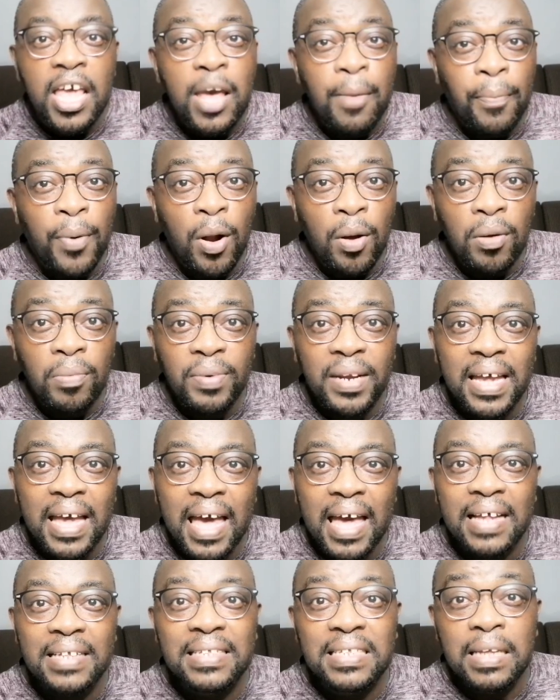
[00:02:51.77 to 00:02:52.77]
He probably
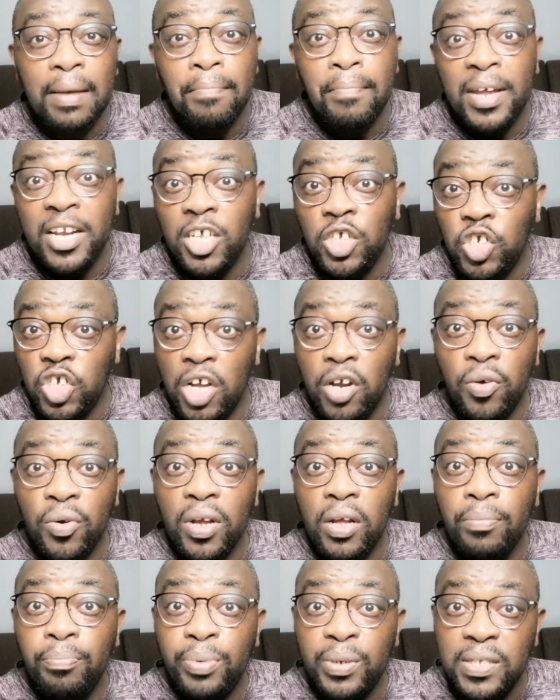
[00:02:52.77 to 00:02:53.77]
had some
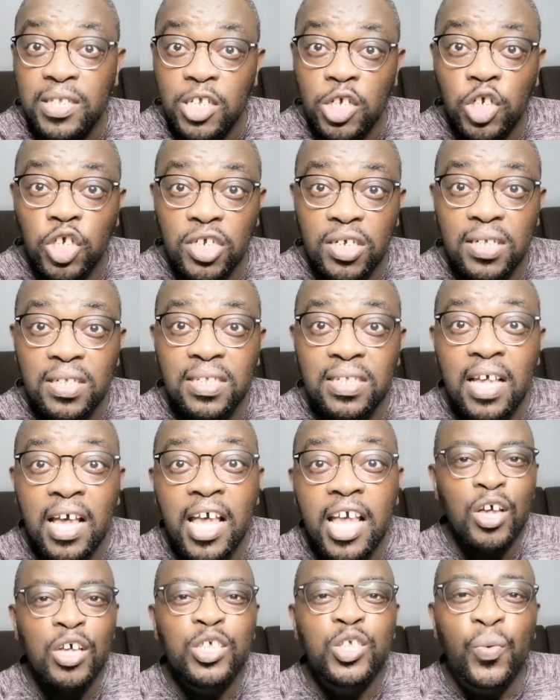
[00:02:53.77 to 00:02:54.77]
managerial positions.